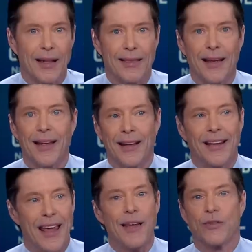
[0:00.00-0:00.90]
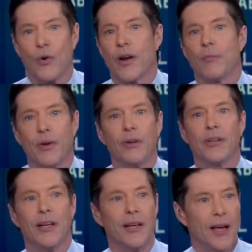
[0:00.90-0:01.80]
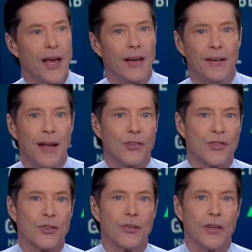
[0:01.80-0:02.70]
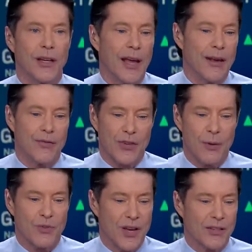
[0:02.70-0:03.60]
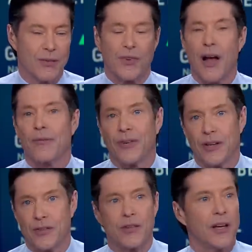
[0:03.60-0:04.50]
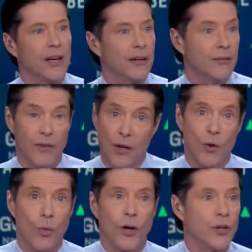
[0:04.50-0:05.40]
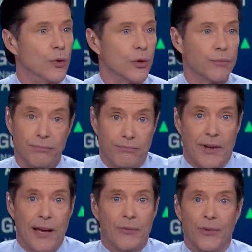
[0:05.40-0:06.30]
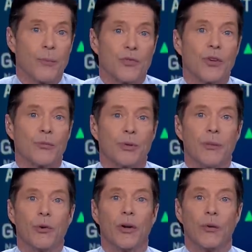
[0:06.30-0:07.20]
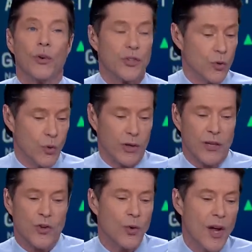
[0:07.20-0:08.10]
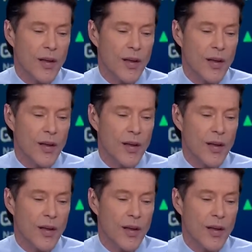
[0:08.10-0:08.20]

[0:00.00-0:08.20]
I think gave credibility and, and certainly gave some sense of confidence in what you're getting from certain people and what you're willing to get. So,